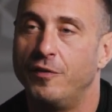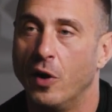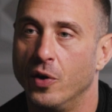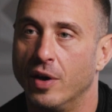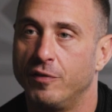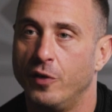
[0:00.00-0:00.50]

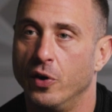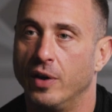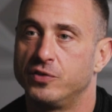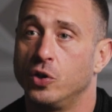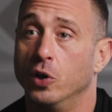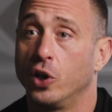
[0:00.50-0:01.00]
Fair
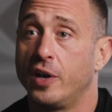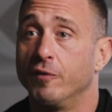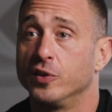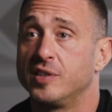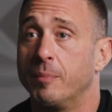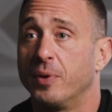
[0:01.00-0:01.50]
enough. So you're looking
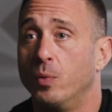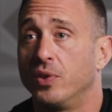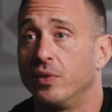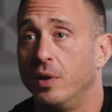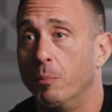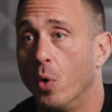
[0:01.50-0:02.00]
for something
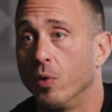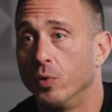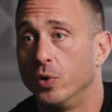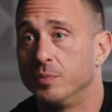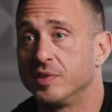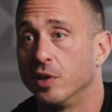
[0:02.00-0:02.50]
with more
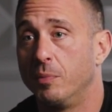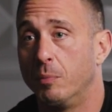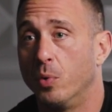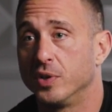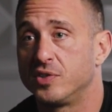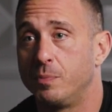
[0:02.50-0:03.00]
rooms, a little
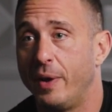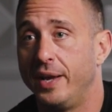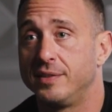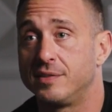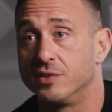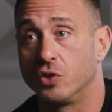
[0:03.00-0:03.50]
bit more
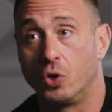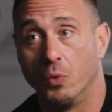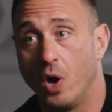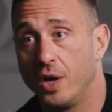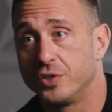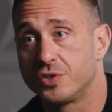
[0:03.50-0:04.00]
space. Does a
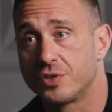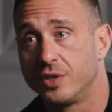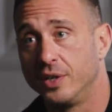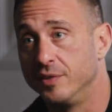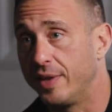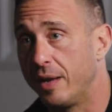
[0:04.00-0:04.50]
garage,
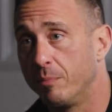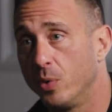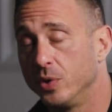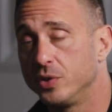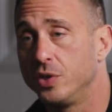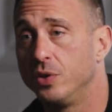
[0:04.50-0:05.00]
is that
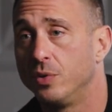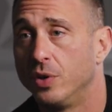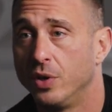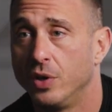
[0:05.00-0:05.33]
important to you?